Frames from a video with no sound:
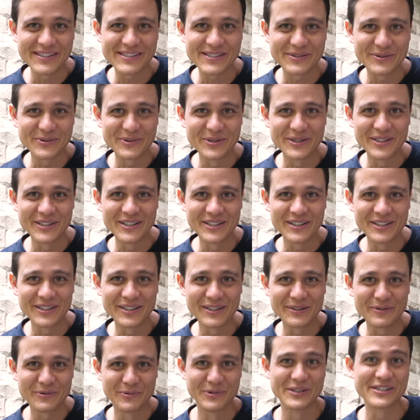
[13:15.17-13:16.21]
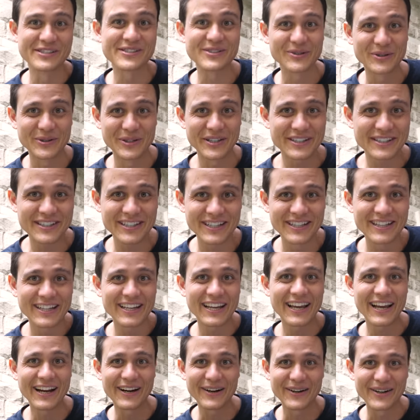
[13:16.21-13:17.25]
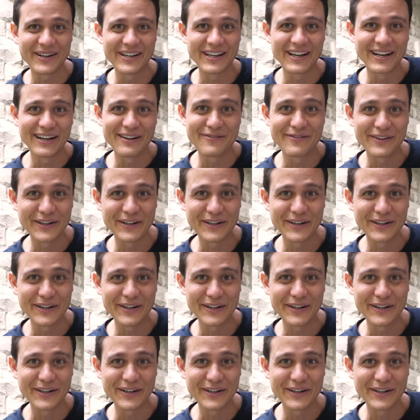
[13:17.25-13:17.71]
It's a real resort area and